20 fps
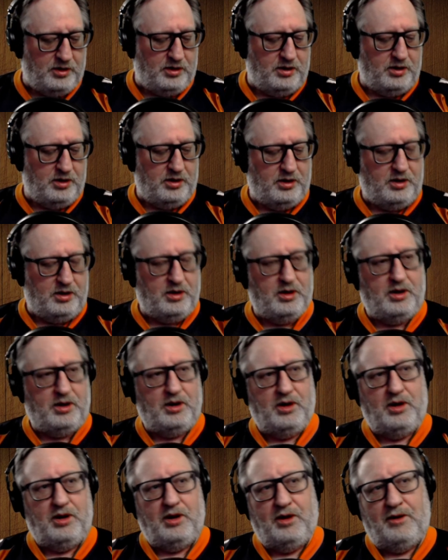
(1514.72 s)

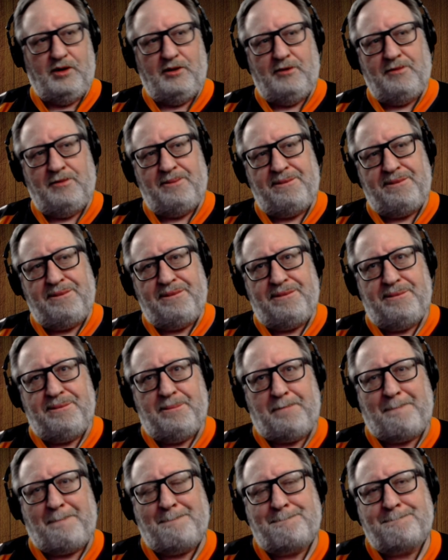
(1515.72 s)

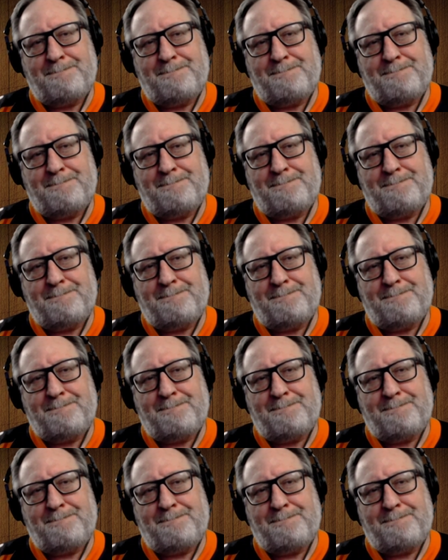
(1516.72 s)
(no one is talking)